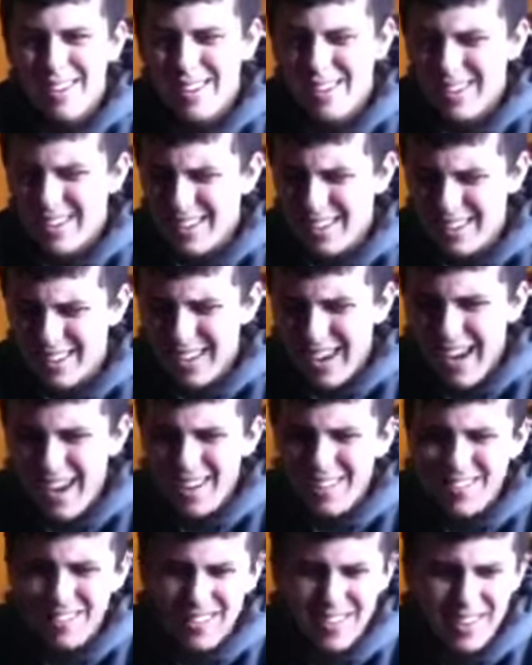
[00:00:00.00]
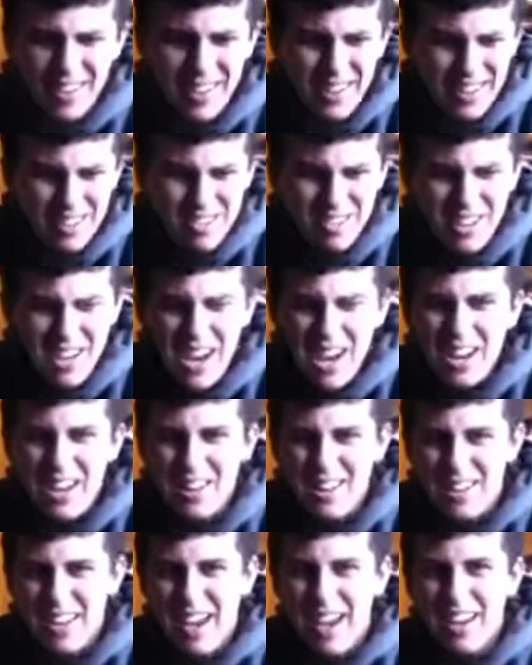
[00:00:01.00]
guess, an educated
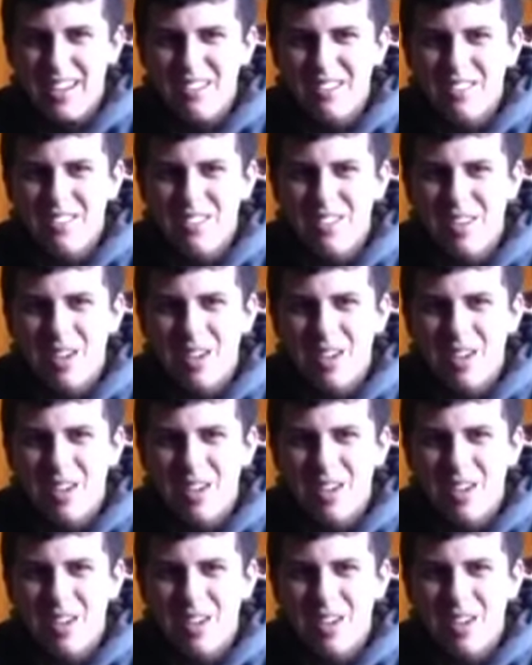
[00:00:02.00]
guess.